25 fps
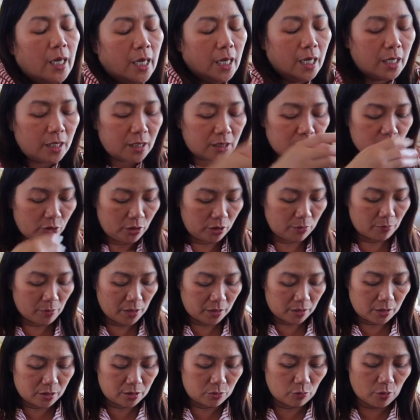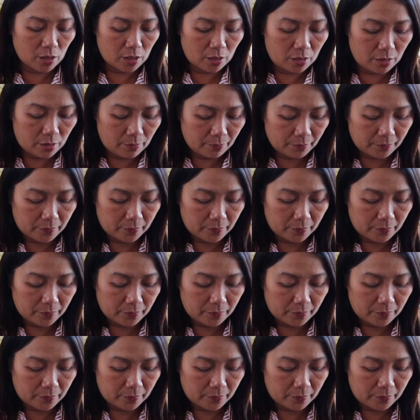and a treatment as well.